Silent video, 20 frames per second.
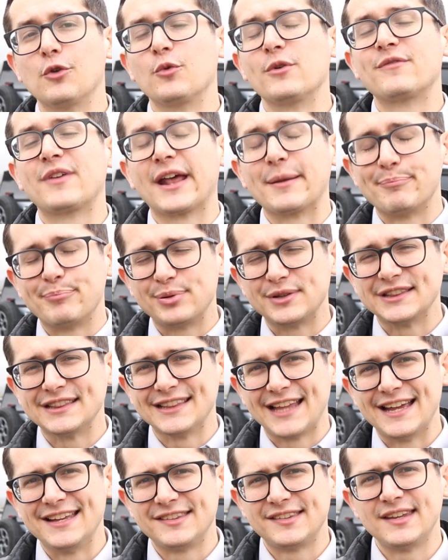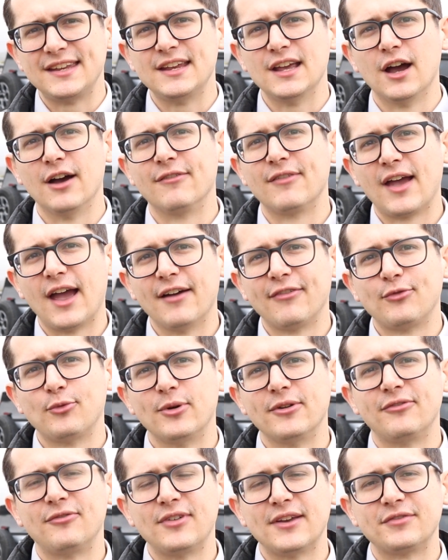We've got plenty of
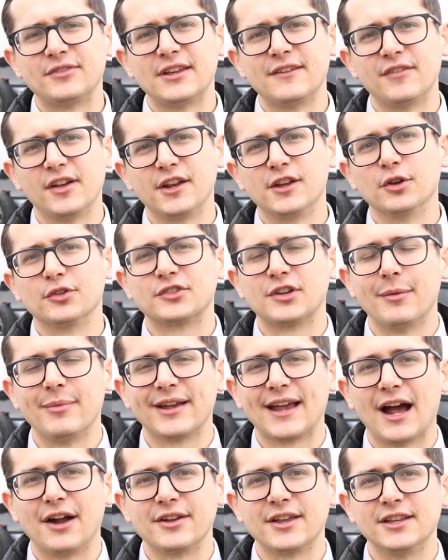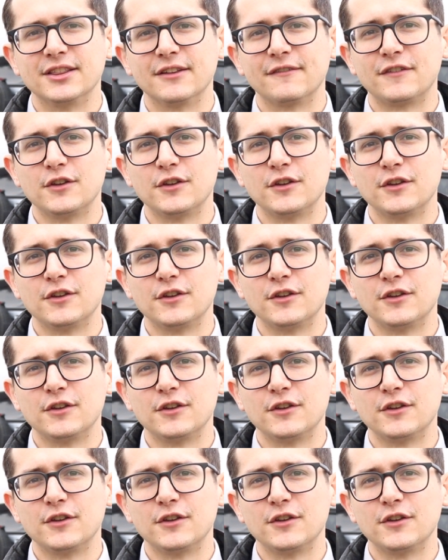F-150 videos coming out in the